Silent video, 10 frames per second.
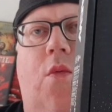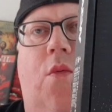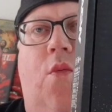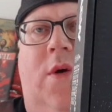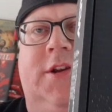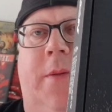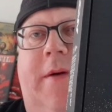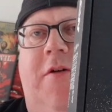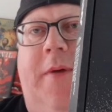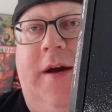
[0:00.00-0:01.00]
What's up,
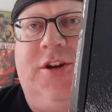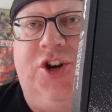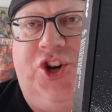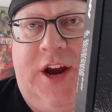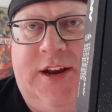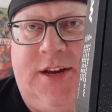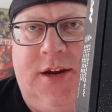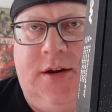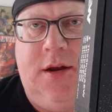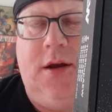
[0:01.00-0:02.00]
everybody? This is
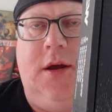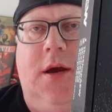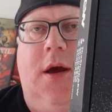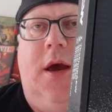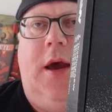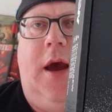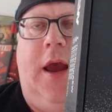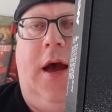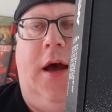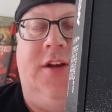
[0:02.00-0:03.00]
Jason,
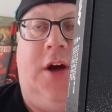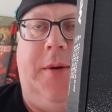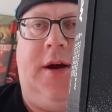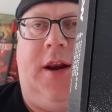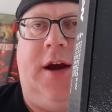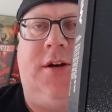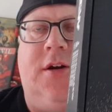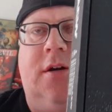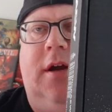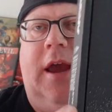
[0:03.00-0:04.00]
Zombie
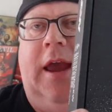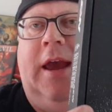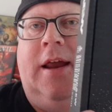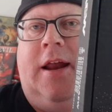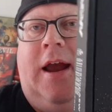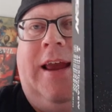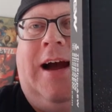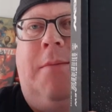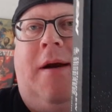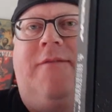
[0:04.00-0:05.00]
Collector, and I
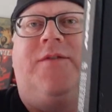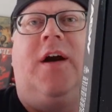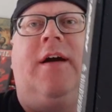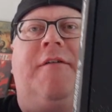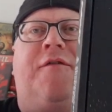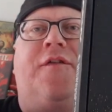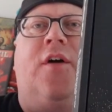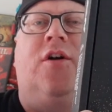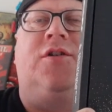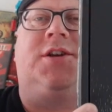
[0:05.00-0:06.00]
got my very
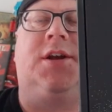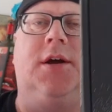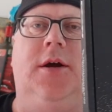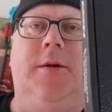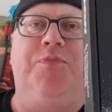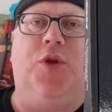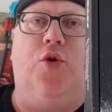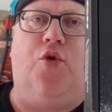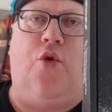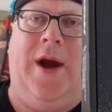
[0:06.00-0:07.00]
first
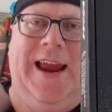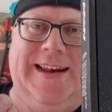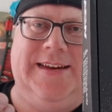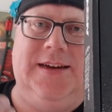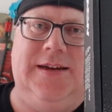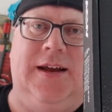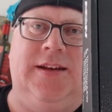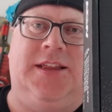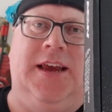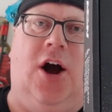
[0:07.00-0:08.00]
crate.
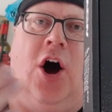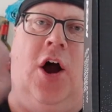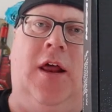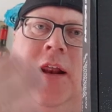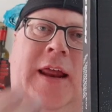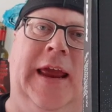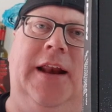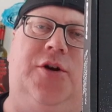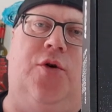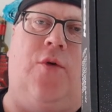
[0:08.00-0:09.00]
It's the All
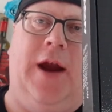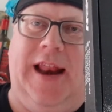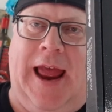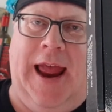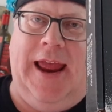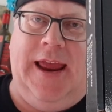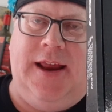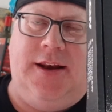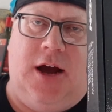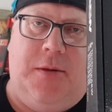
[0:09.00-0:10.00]
Elite crate,
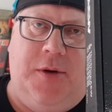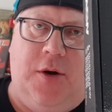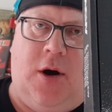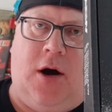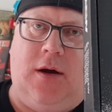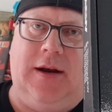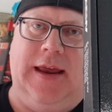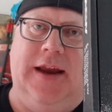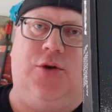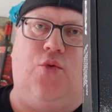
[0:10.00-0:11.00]
AEW, All
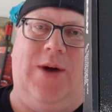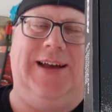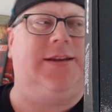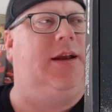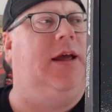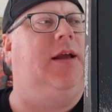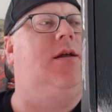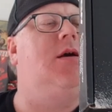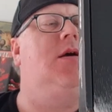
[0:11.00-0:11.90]
Elite Wrestling.